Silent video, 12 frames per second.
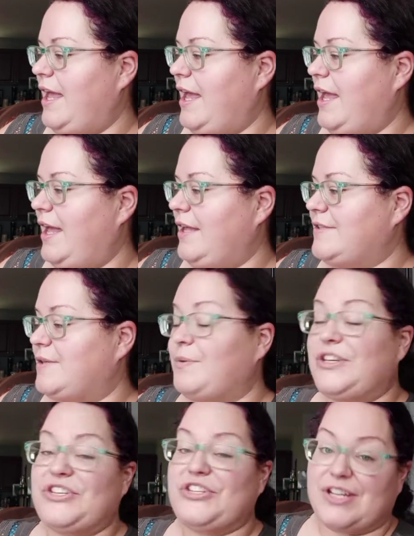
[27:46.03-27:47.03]
So
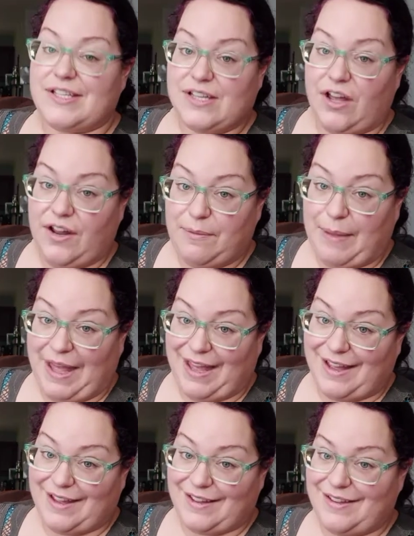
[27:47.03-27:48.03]
we just got it
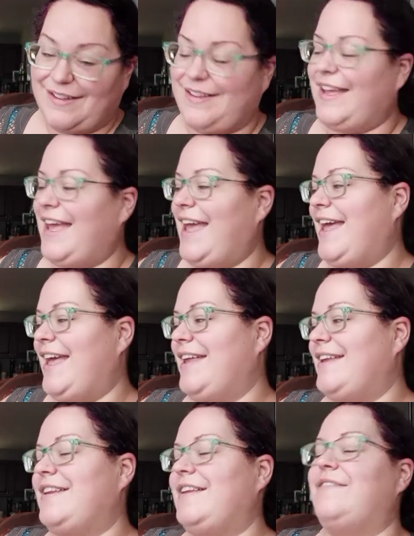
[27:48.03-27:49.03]
back,
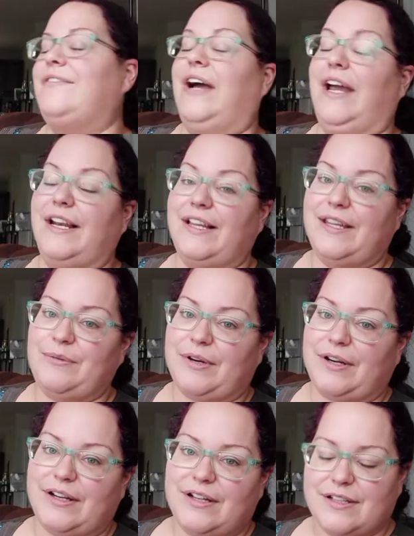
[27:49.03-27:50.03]
and it finally
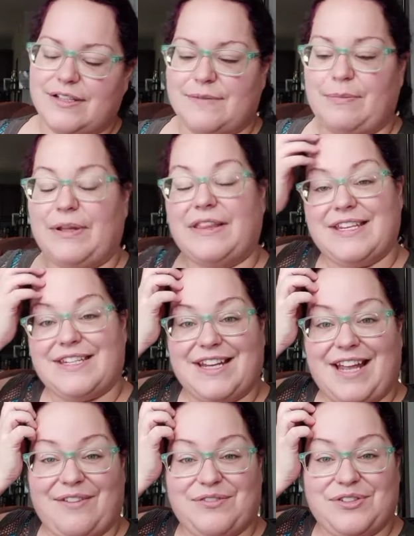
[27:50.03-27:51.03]
works, but they did
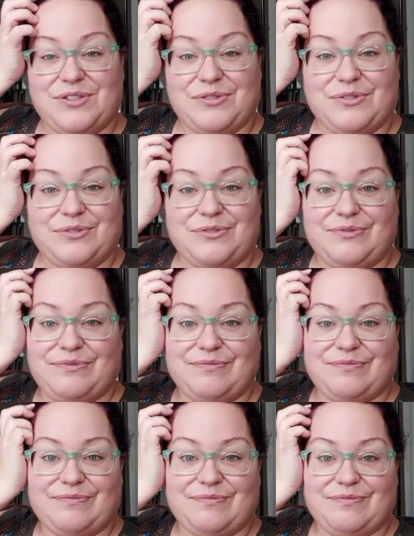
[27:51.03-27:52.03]
have to
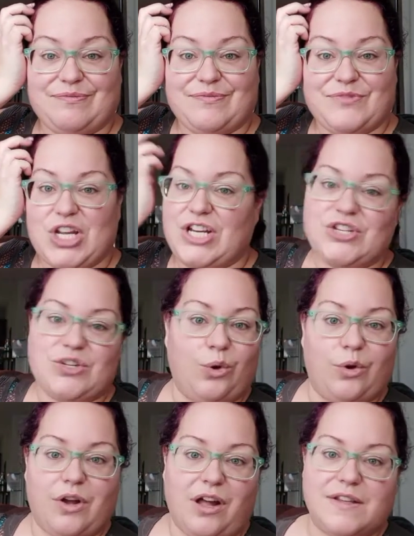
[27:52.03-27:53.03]
change the
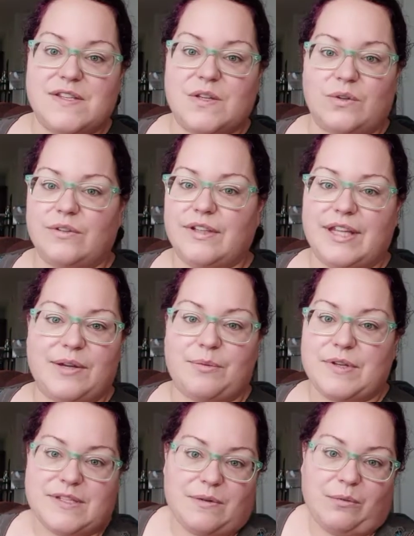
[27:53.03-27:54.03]
whole console. It
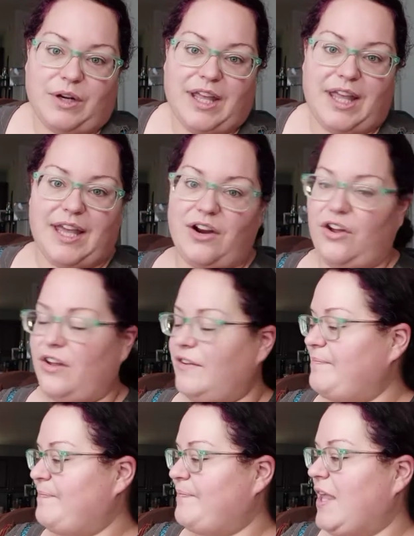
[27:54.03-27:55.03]
wasn't working at all.
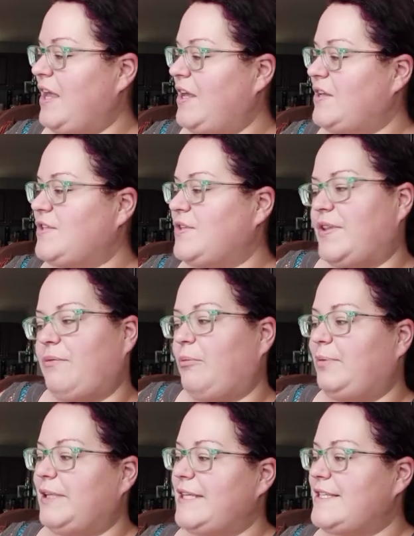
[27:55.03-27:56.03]
So they
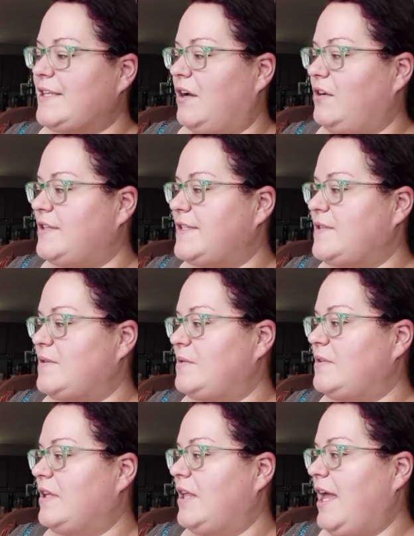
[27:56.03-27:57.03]
replaced the
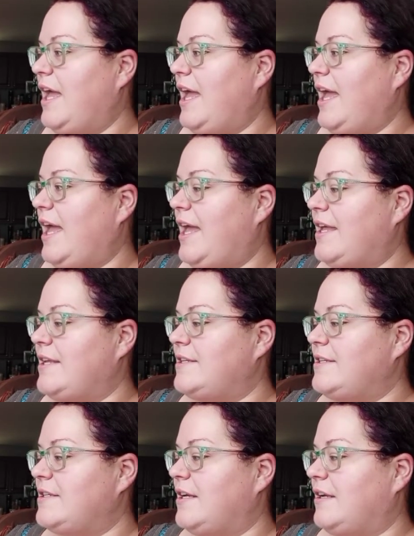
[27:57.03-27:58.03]
console,
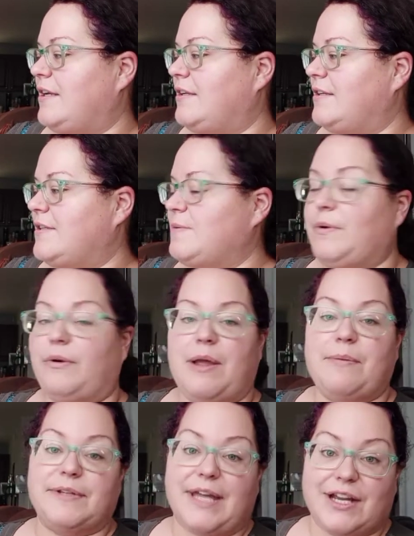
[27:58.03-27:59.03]
and so we were
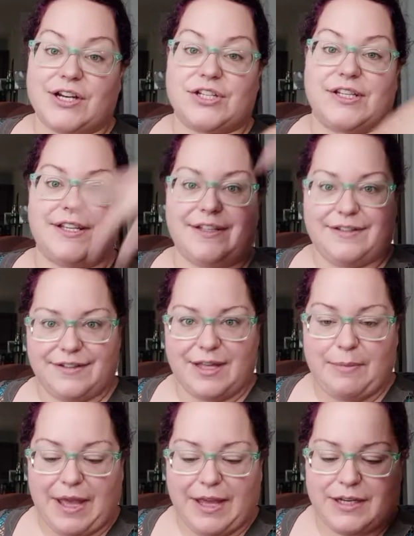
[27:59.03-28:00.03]
able to actually get back into